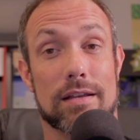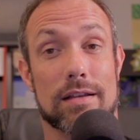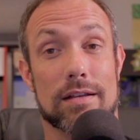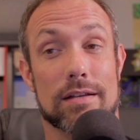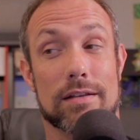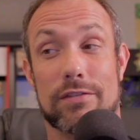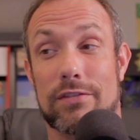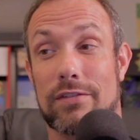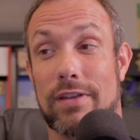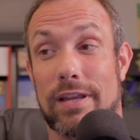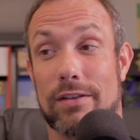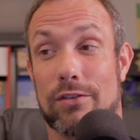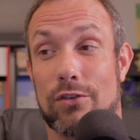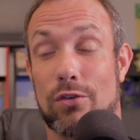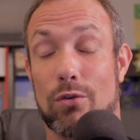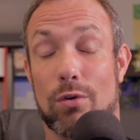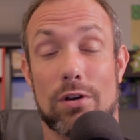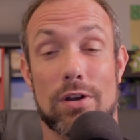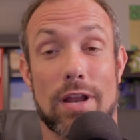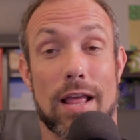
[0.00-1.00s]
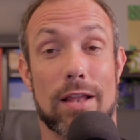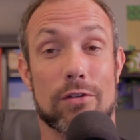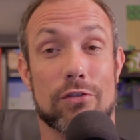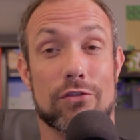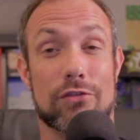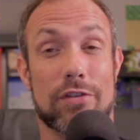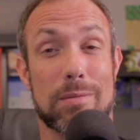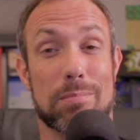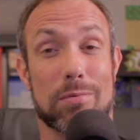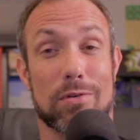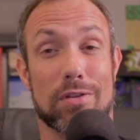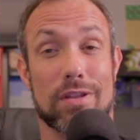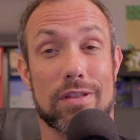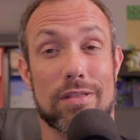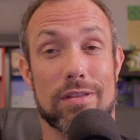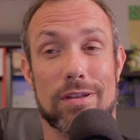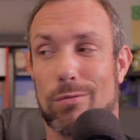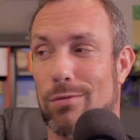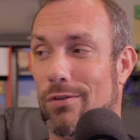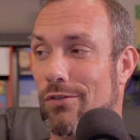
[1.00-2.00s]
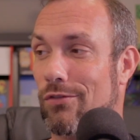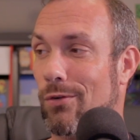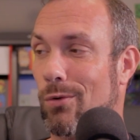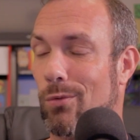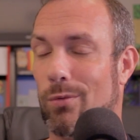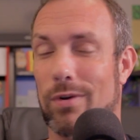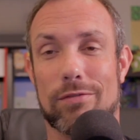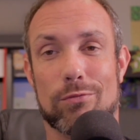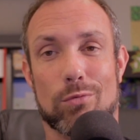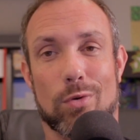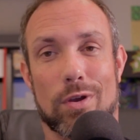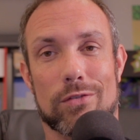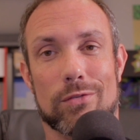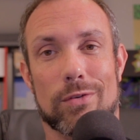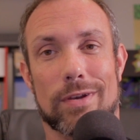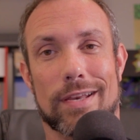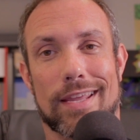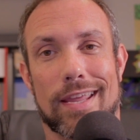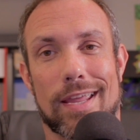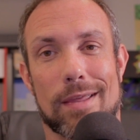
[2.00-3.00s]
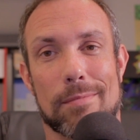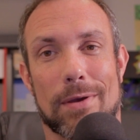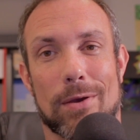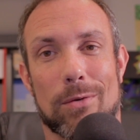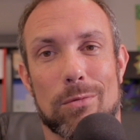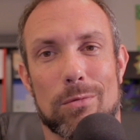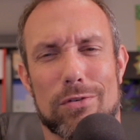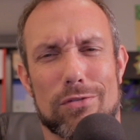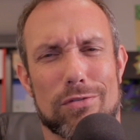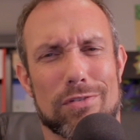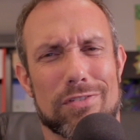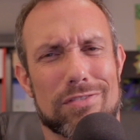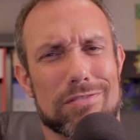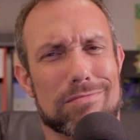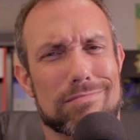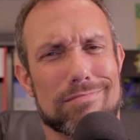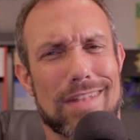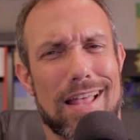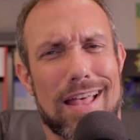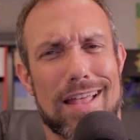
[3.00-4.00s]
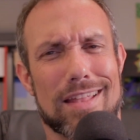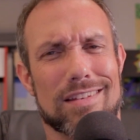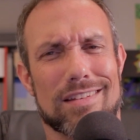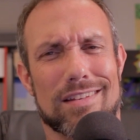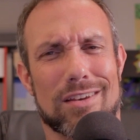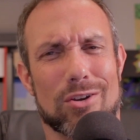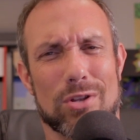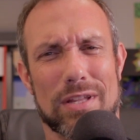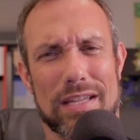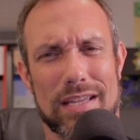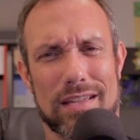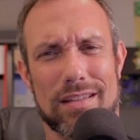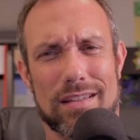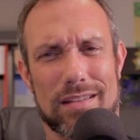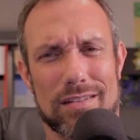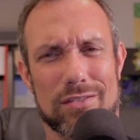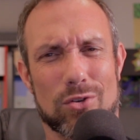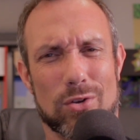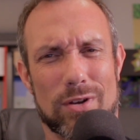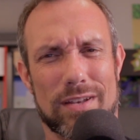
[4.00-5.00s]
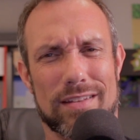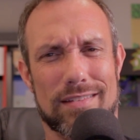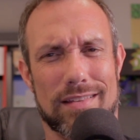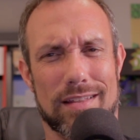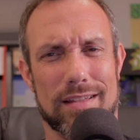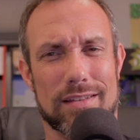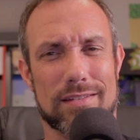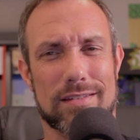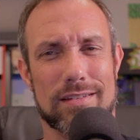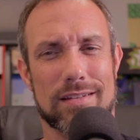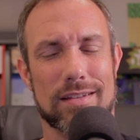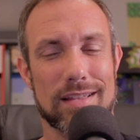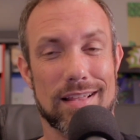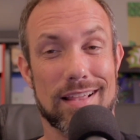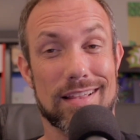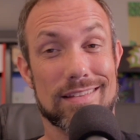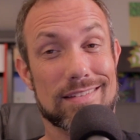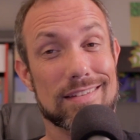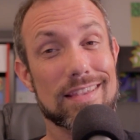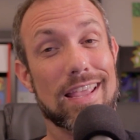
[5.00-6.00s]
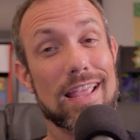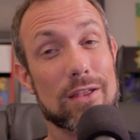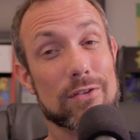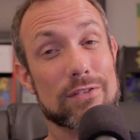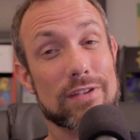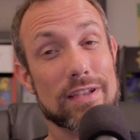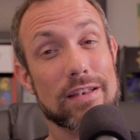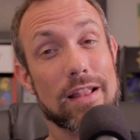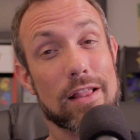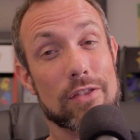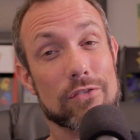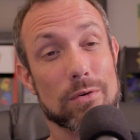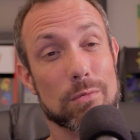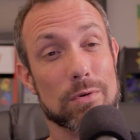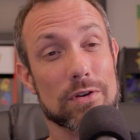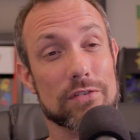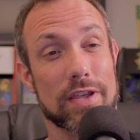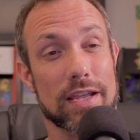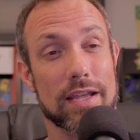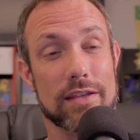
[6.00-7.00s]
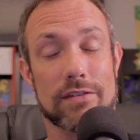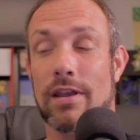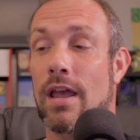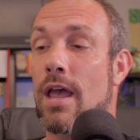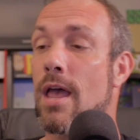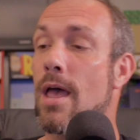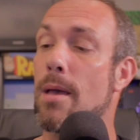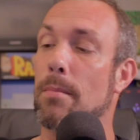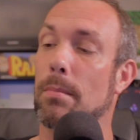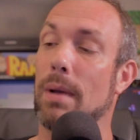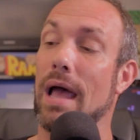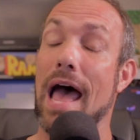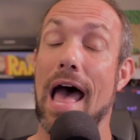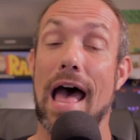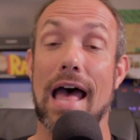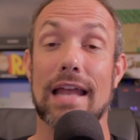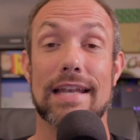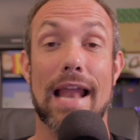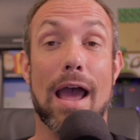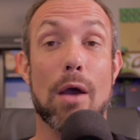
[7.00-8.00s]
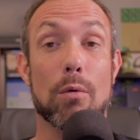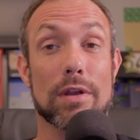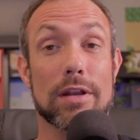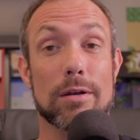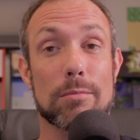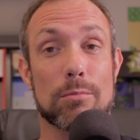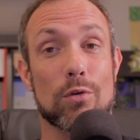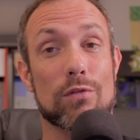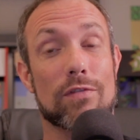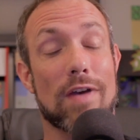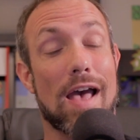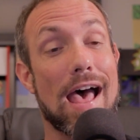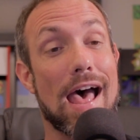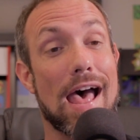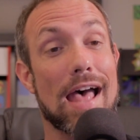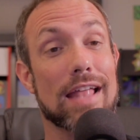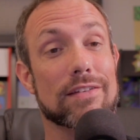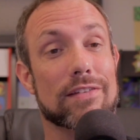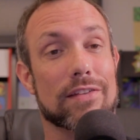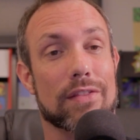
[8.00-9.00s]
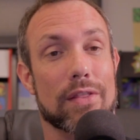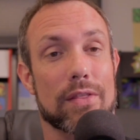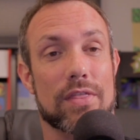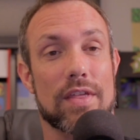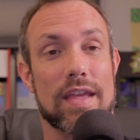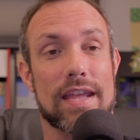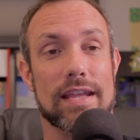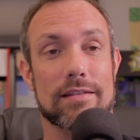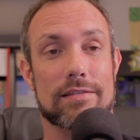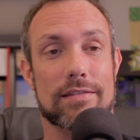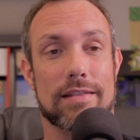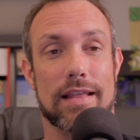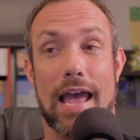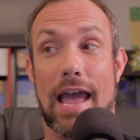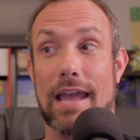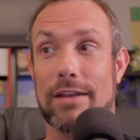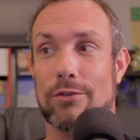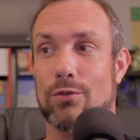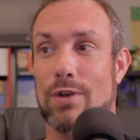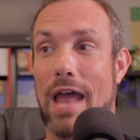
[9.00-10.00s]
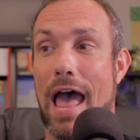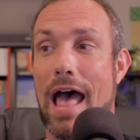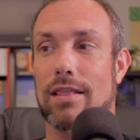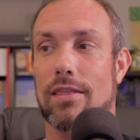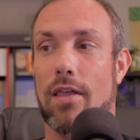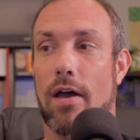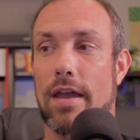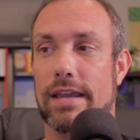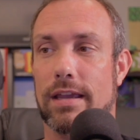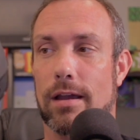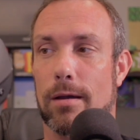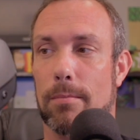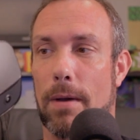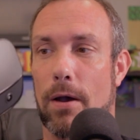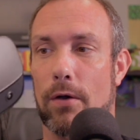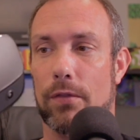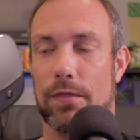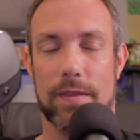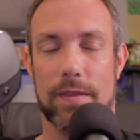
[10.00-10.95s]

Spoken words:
because it's like $200 cheaper than the original Rift was when it came out, which was not nearly as good as this. That's kind of how technology works, I guess. But now we're going to move on to the things that I do not like about